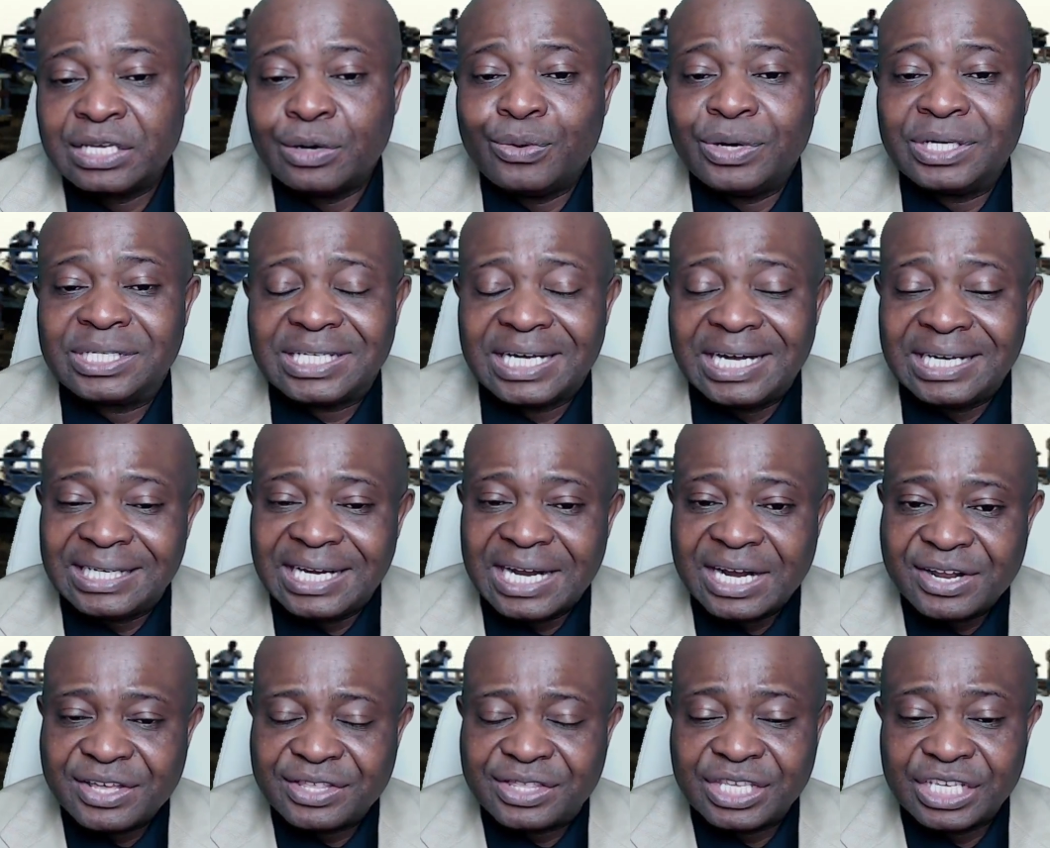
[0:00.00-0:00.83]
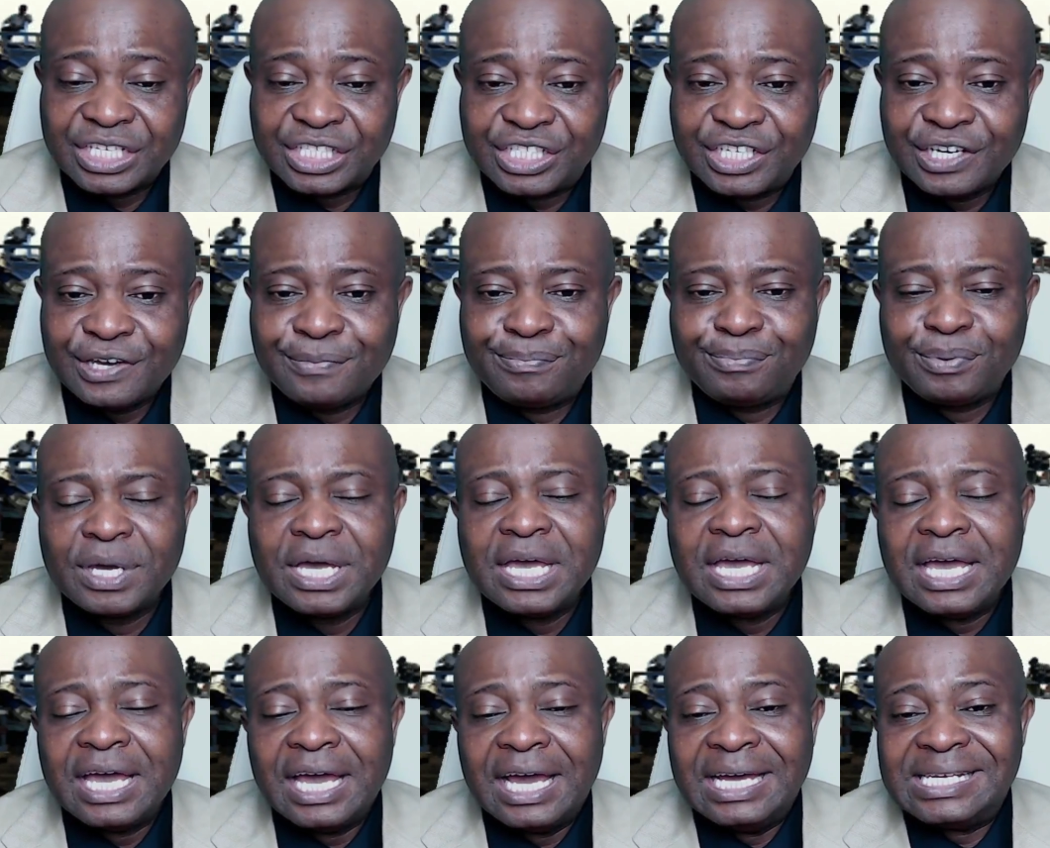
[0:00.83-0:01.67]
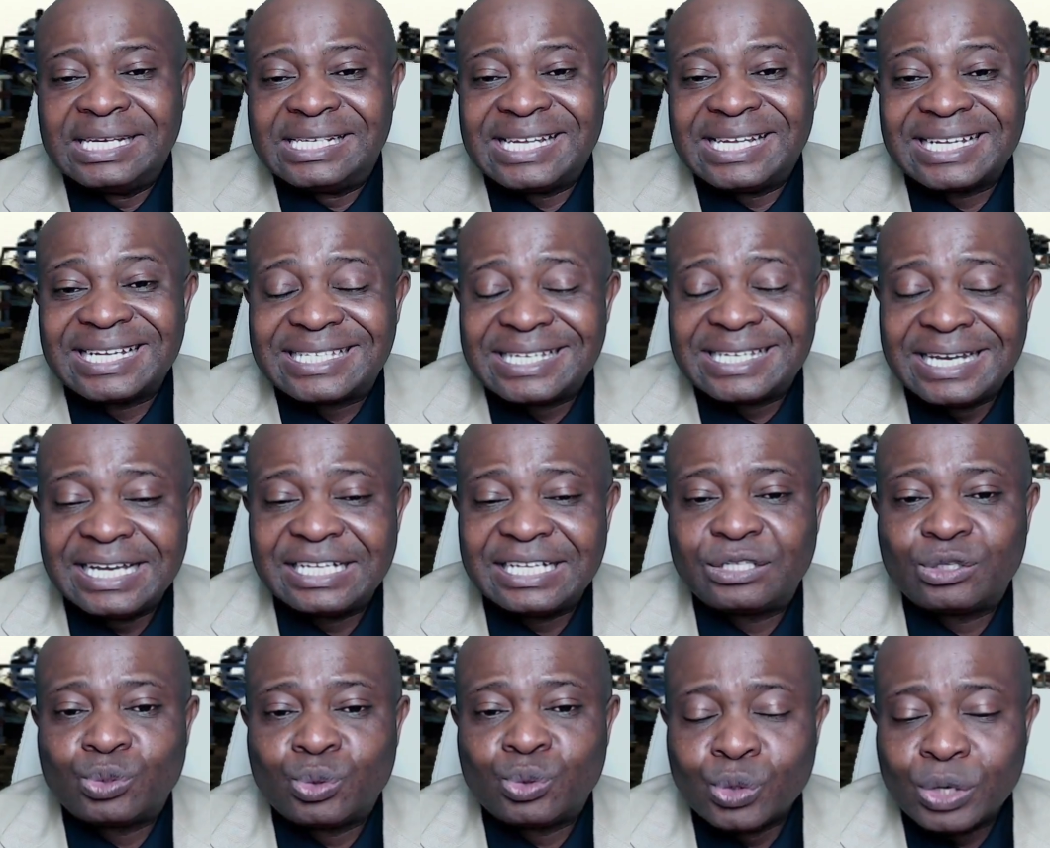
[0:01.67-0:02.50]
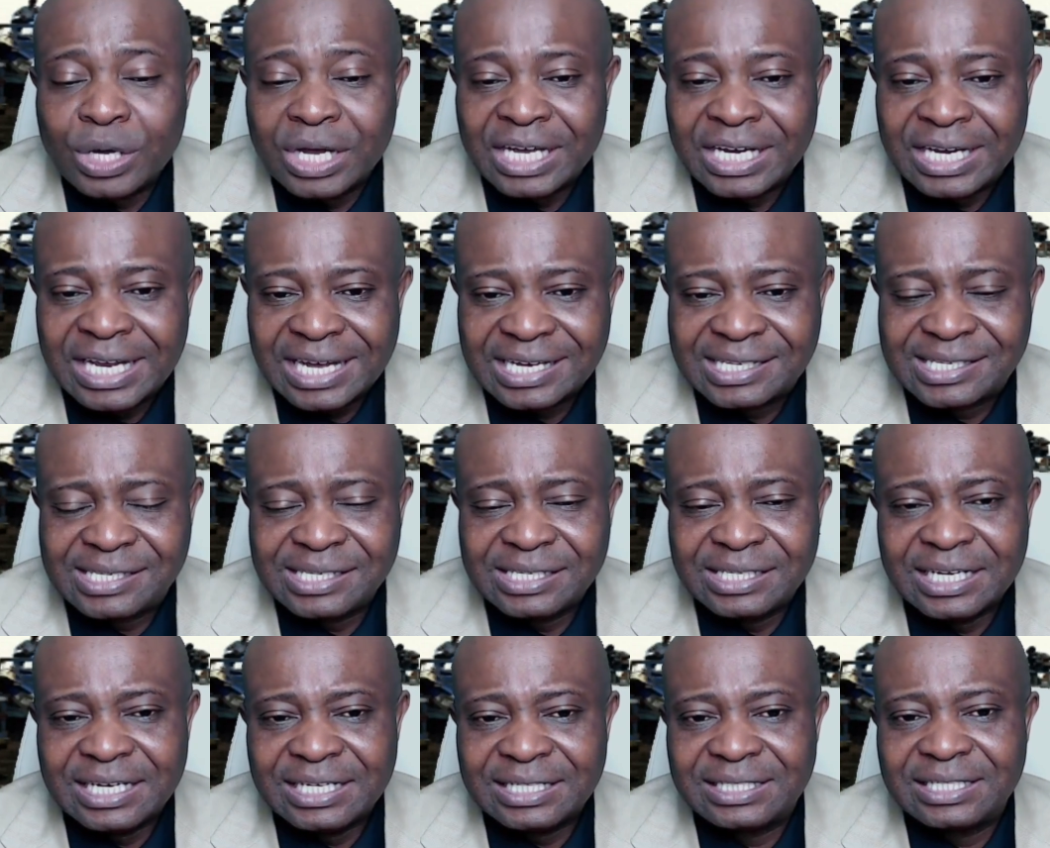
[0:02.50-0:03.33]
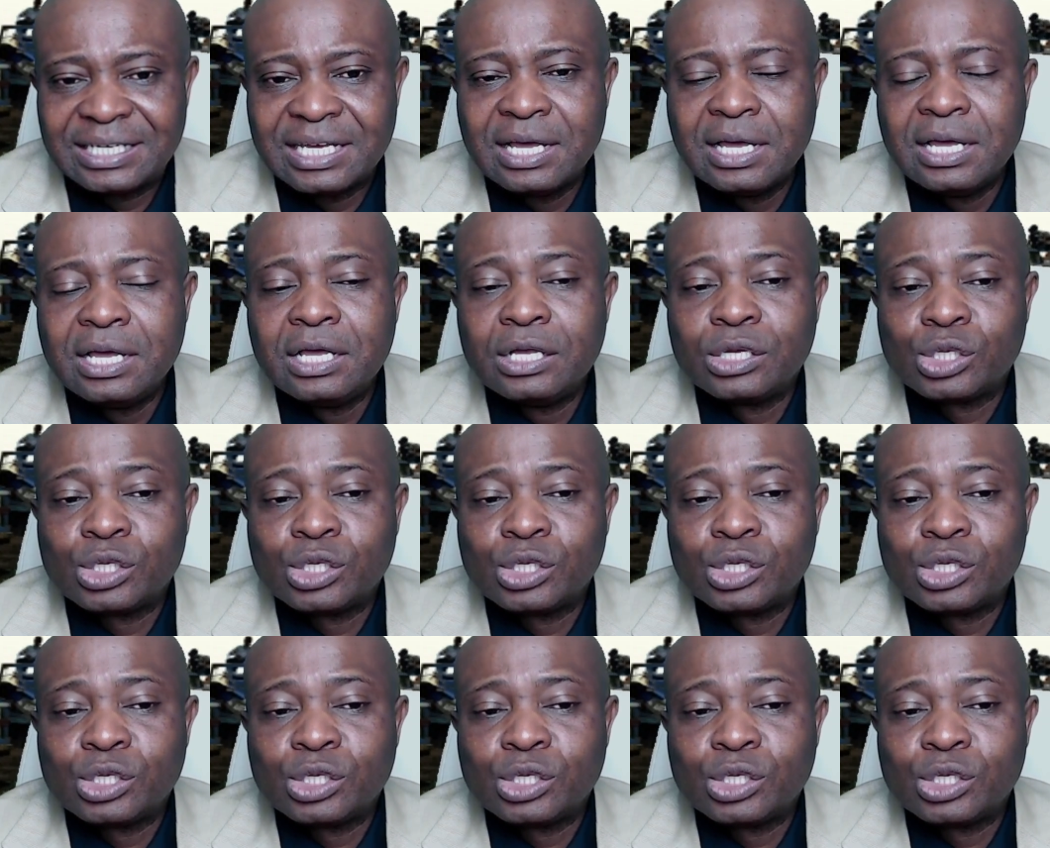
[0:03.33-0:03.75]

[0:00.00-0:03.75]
They went underneath the ship, and that led to an accident.